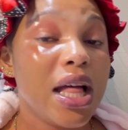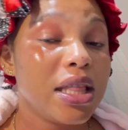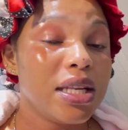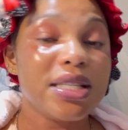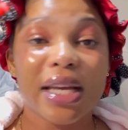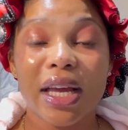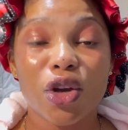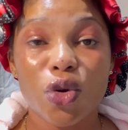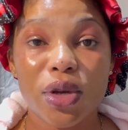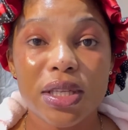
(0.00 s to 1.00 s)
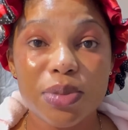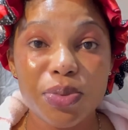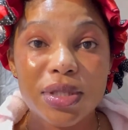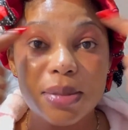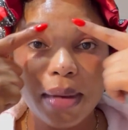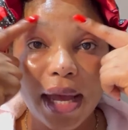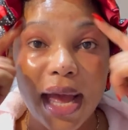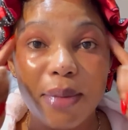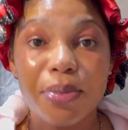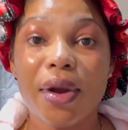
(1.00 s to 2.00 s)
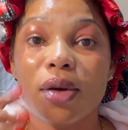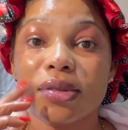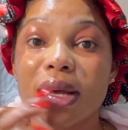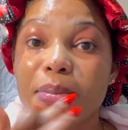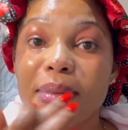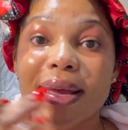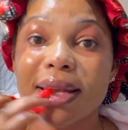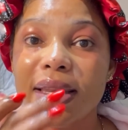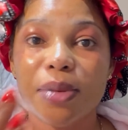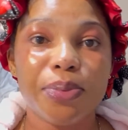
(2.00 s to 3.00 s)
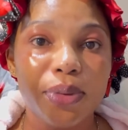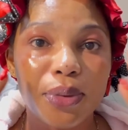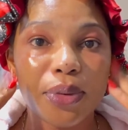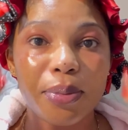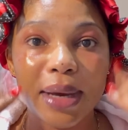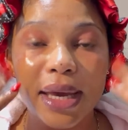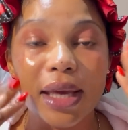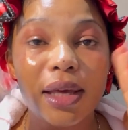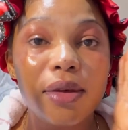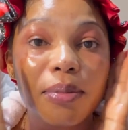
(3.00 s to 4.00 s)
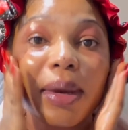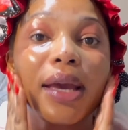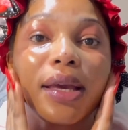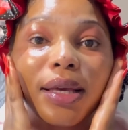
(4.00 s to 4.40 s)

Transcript: The least I can go is putting my eyebrows and my lip. My